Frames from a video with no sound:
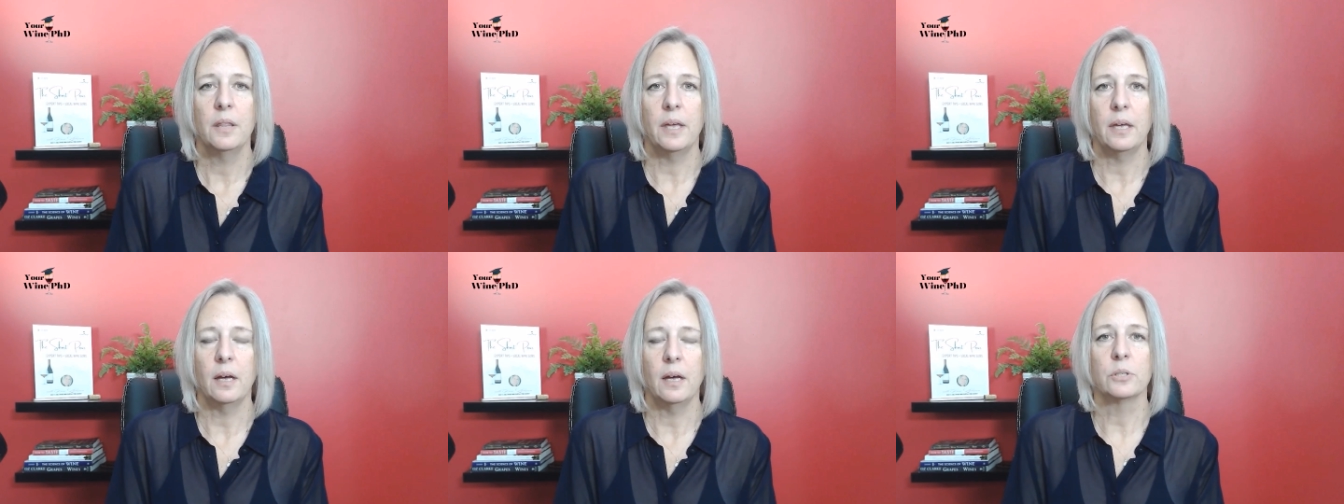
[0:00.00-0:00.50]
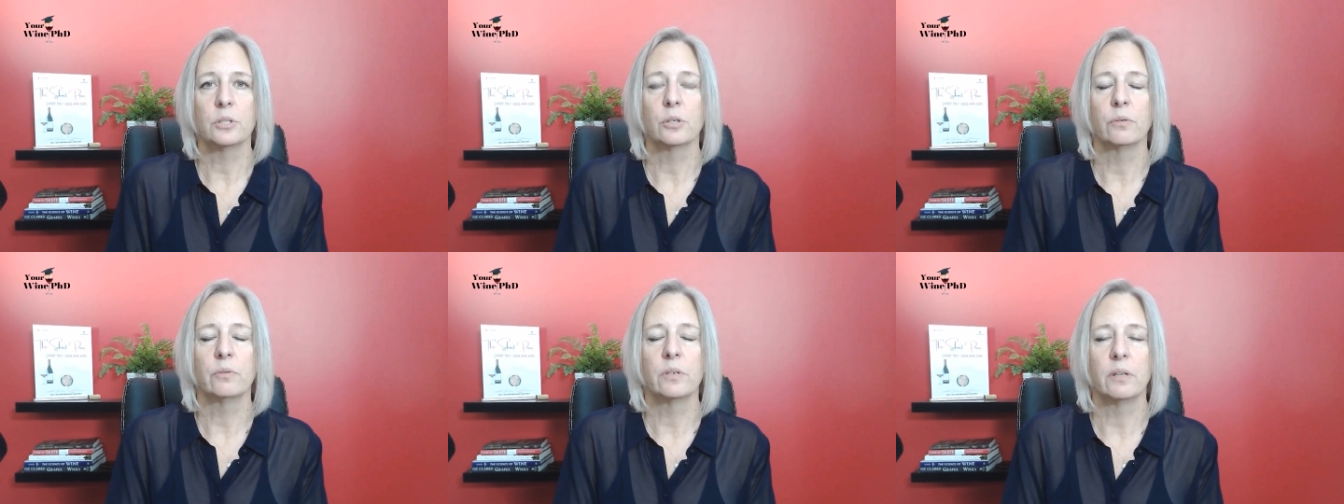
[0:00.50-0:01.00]
They
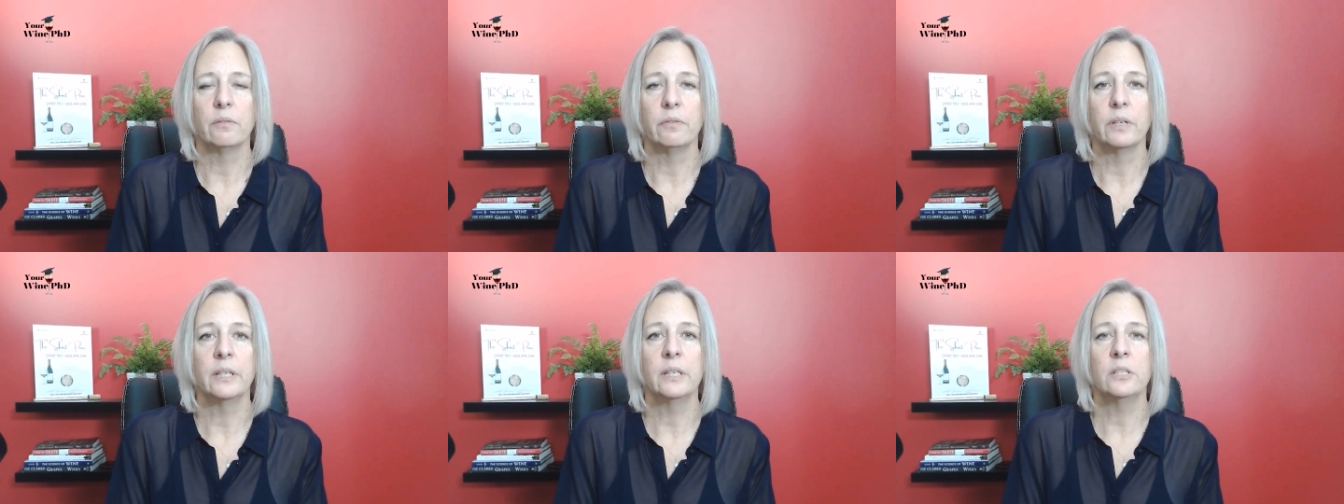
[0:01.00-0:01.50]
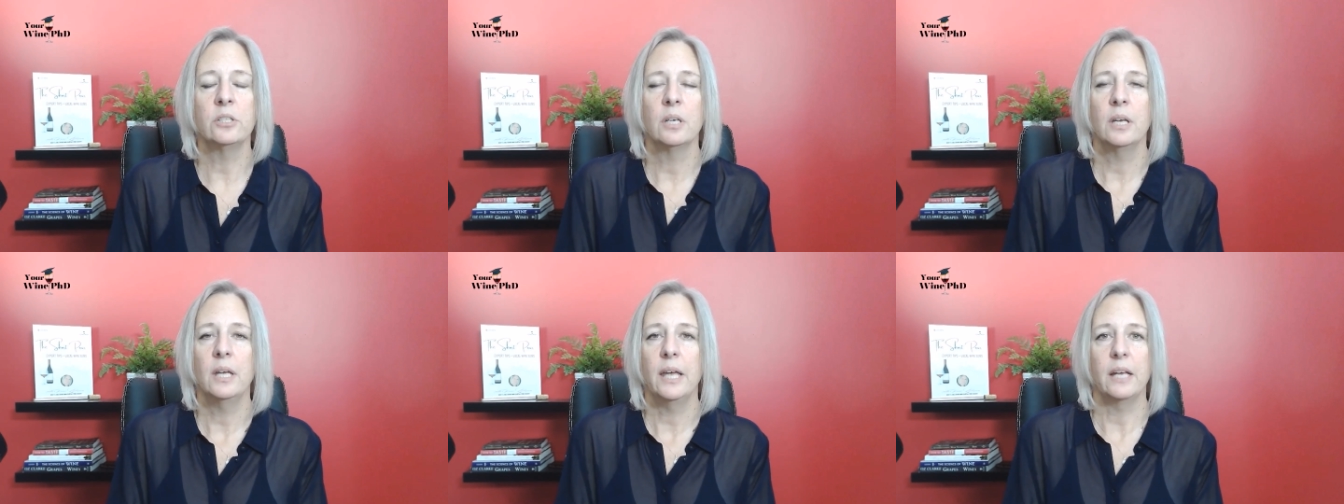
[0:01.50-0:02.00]
served the village
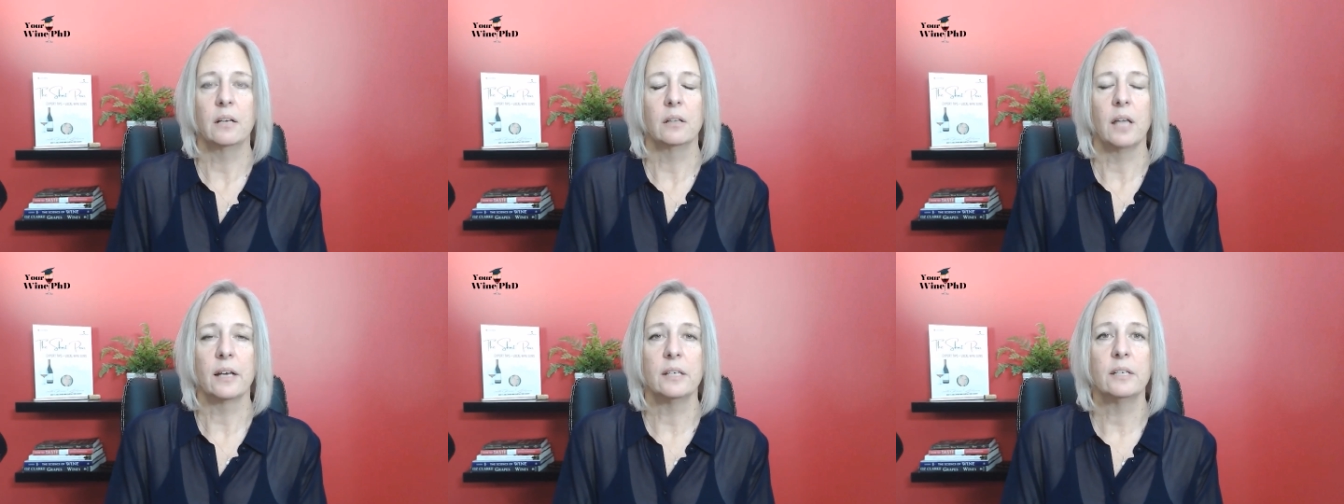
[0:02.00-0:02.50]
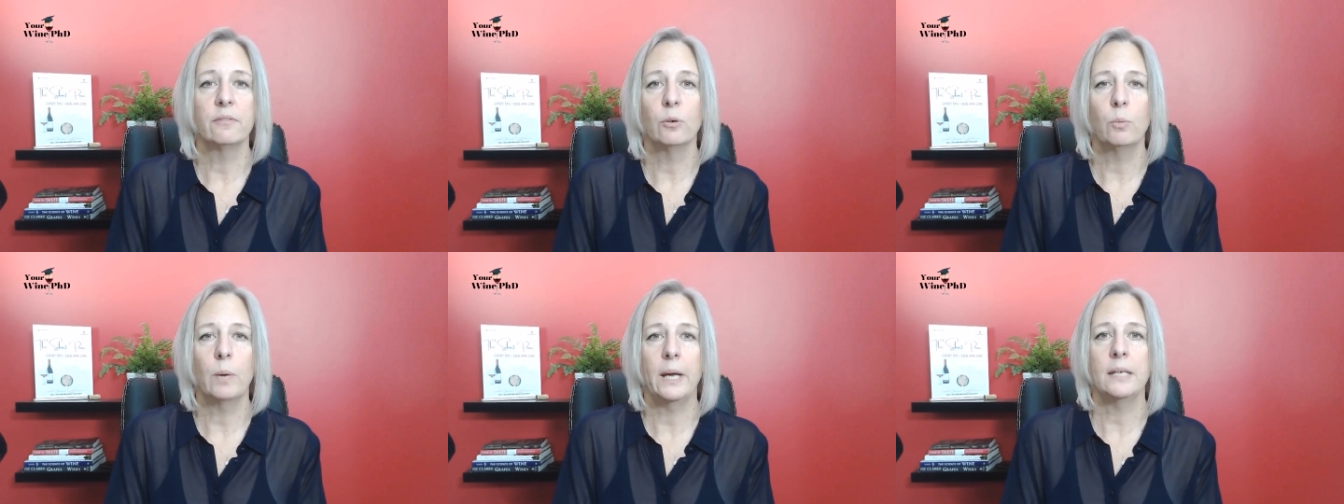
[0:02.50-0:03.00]
in a lot of
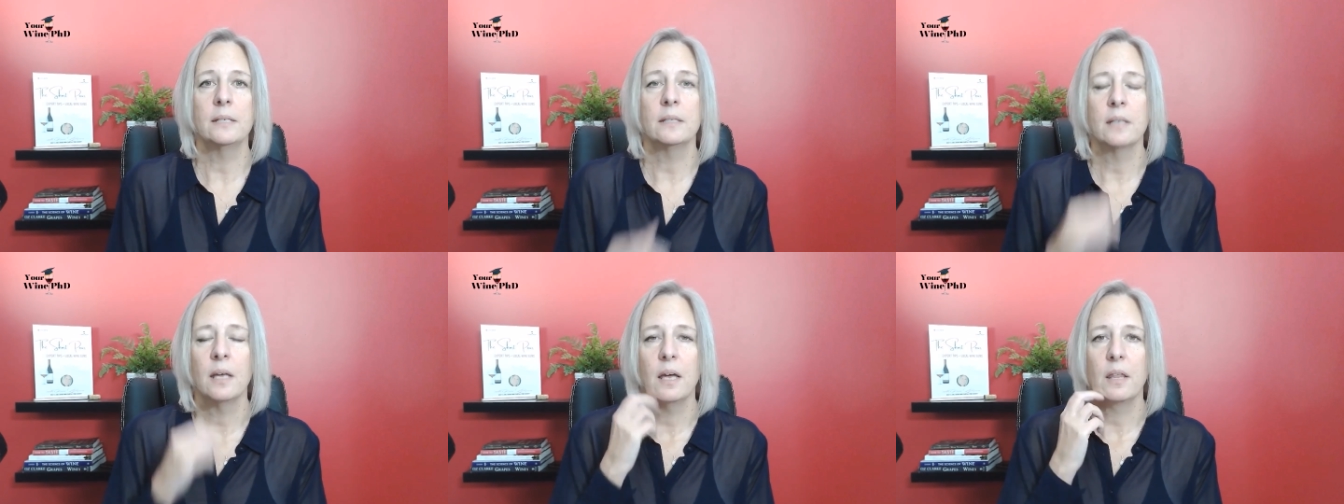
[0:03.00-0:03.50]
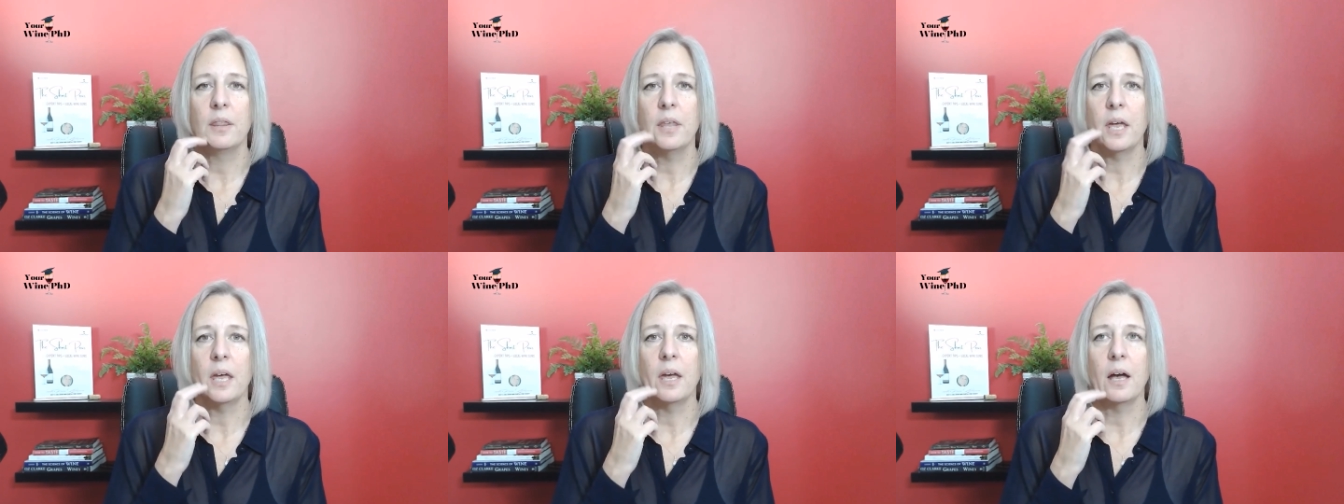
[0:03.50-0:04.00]
different ways.
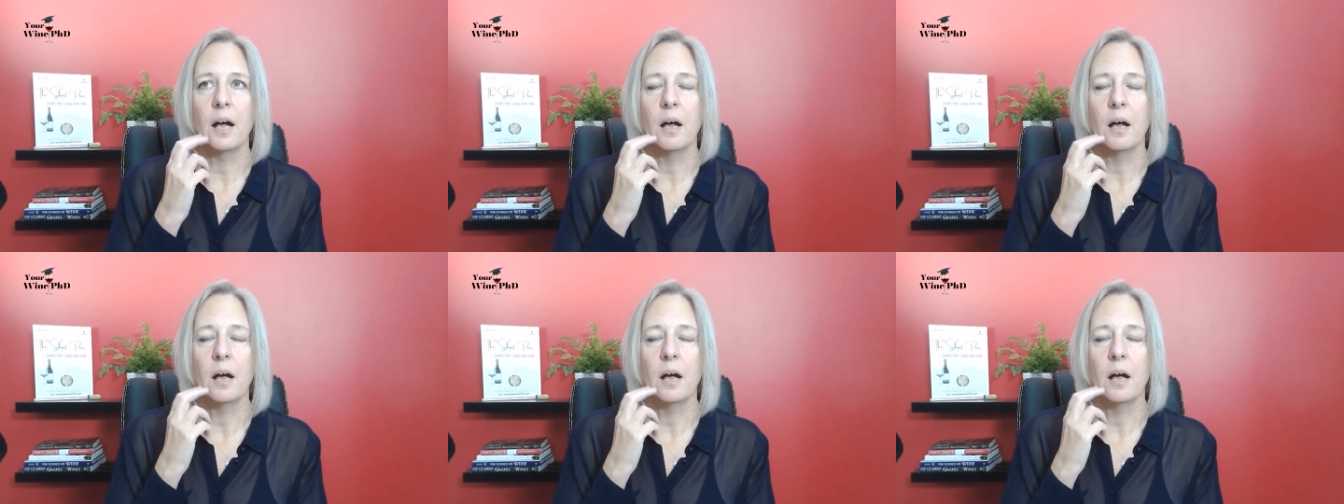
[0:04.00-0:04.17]
They